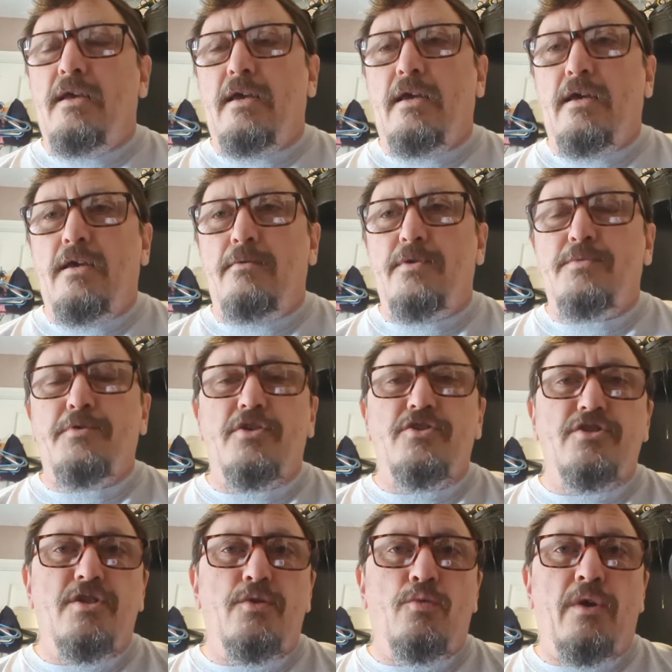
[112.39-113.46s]

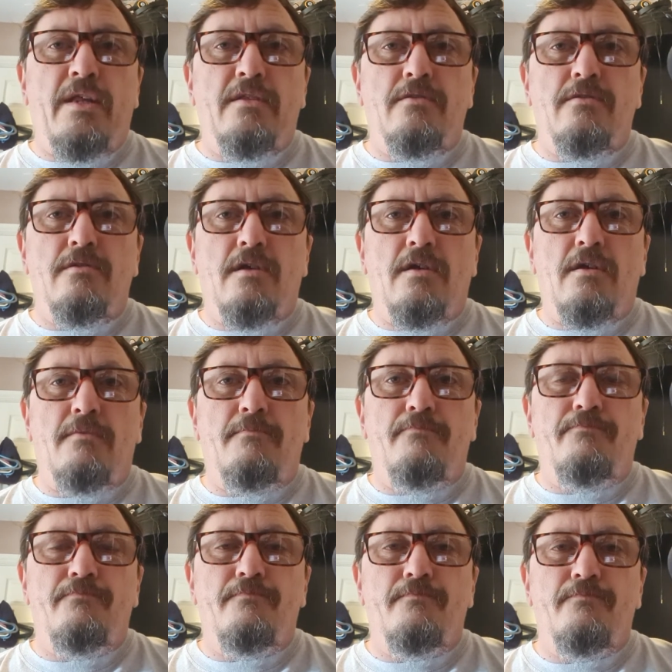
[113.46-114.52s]
Especially
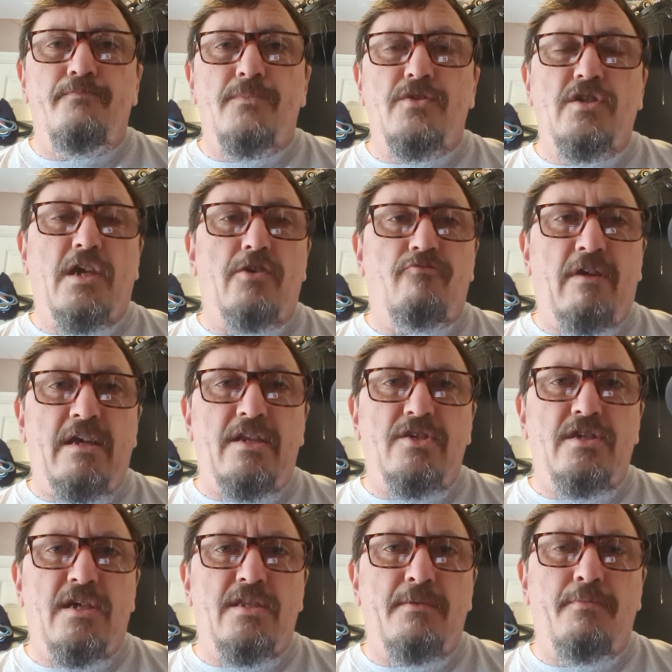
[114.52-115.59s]
when Jack
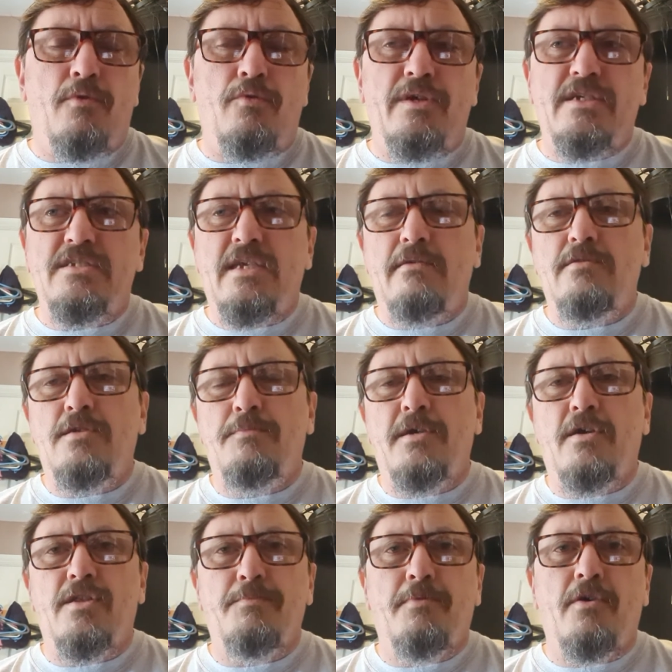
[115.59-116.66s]
Grealish had the ball, he seemed to
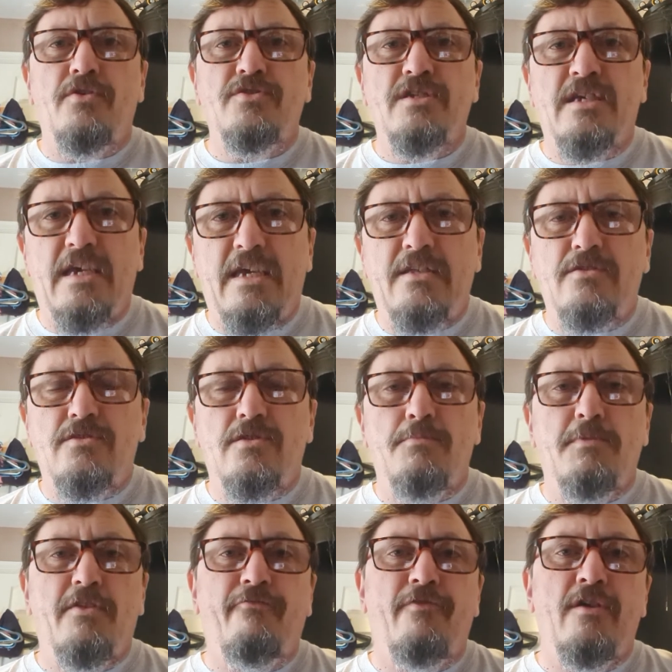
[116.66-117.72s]
be either passing it into the
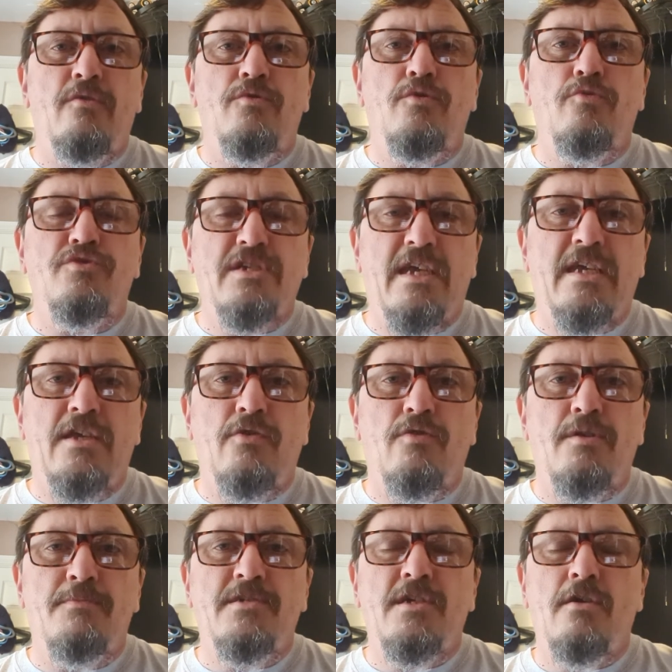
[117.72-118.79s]
midfield or taking it
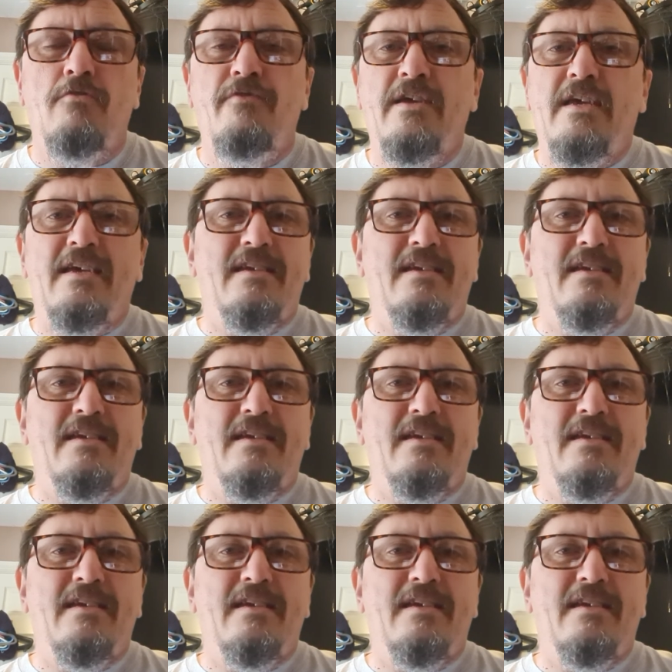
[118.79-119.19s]
on himself.